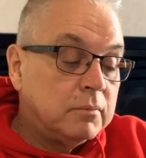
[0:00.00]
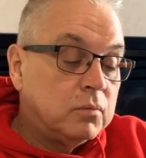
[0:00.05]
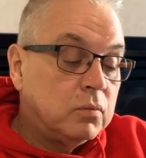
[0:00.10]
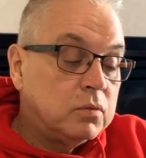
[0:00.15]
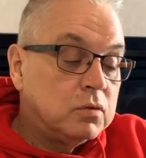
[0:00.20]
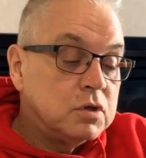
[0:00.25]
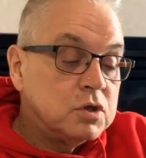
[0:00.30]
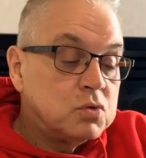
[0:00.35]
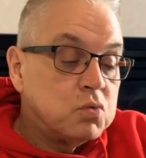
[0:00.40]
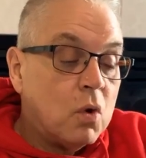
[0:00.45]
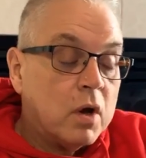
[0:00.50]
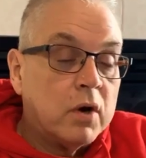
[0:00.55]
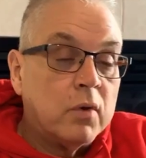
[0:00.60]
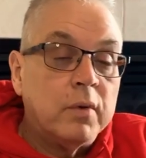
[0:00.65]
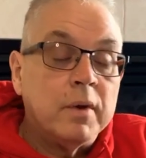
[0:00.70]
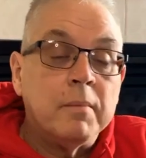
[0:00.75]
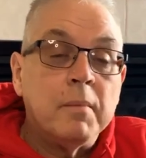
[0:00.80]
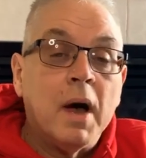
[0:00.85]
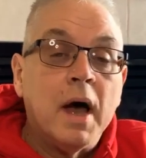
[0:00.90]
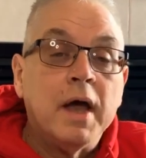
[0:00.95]
Just want to
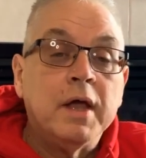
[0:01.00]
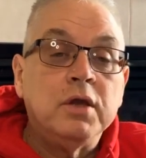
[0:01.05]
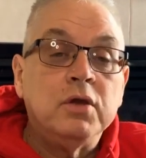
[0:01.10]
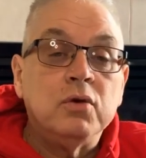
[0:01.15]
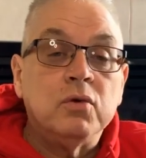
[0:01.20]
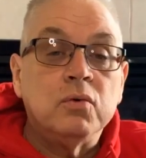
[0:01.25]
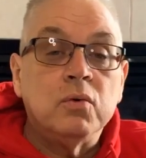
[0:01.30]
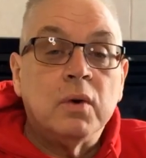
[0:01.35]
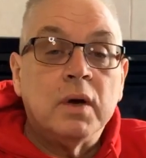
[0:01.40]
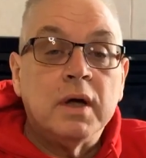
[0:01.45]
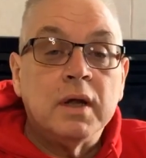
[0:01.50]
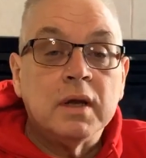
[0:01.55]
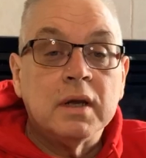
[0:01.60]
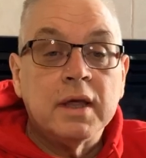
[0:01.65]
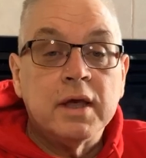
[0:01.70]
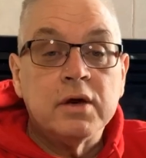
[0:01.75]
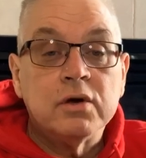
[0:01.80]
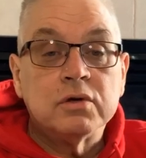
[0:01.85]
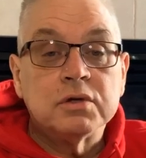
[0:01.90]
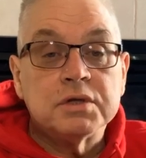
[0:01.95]
remind you,
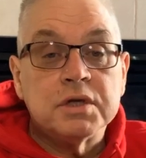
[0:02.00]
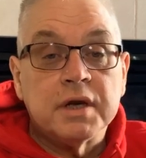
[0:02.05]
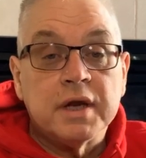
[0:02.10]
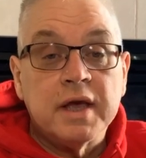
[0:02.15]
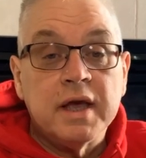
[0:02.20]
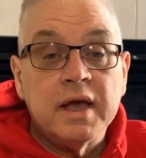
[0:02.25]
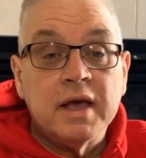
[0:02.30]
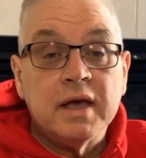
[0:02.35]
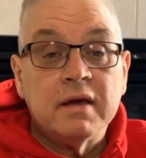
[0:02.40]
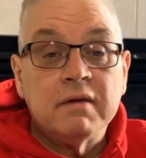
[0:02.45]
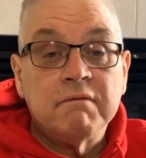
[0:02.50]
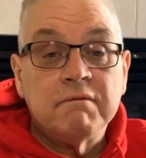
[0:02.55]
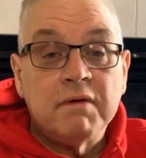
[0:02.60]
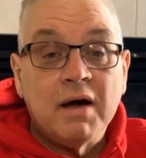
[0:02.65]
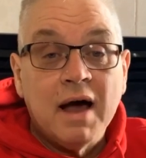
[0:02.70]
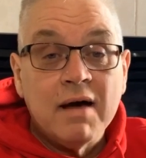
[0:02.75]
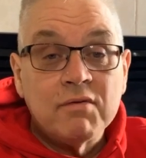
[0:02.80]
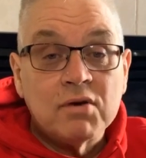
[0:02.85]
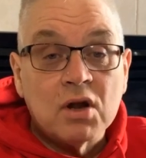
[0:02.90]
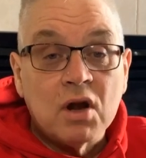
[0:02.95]
later today at
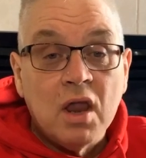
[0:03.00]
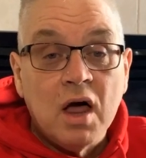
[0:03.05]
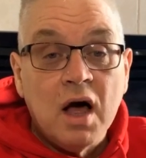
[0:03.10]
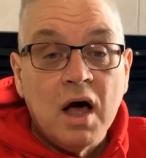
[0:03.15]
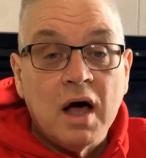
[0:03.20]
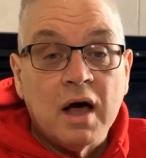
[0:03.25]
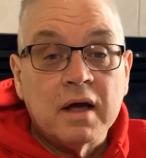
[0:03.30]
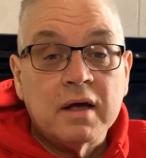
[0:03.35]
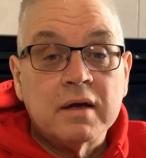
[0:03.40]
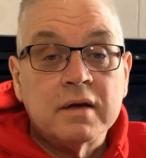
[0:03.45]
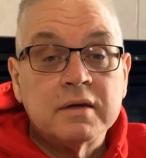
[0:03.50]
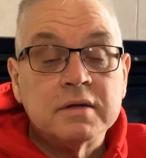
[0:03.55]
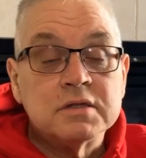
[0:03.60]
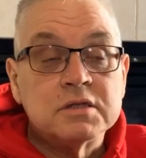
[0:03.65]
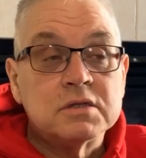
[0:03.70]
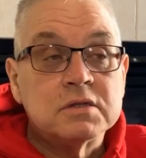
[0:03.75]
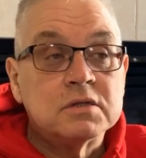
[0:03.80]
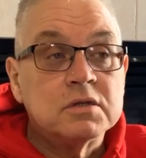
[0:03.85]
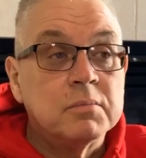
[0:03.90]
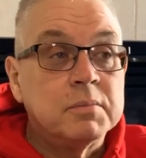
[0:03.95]
5 o'clock,
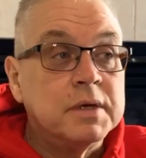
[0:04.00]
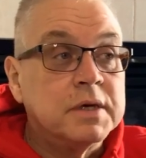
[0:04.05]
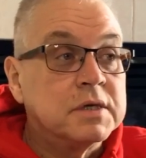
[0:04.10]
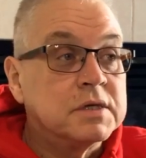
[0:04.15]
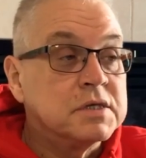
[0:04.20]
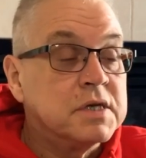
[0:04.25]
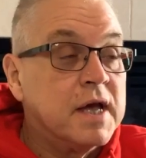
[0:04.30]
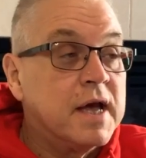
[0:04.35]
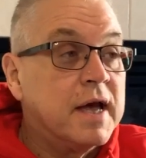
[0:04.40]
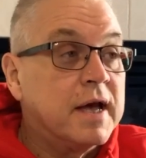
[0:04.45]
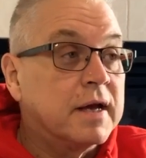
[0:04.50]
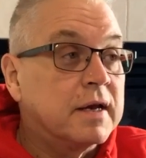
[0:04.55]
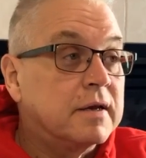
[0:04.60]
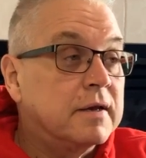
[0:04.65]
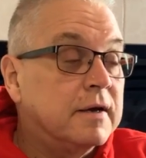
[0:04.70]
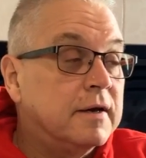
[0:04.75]
is to be exact,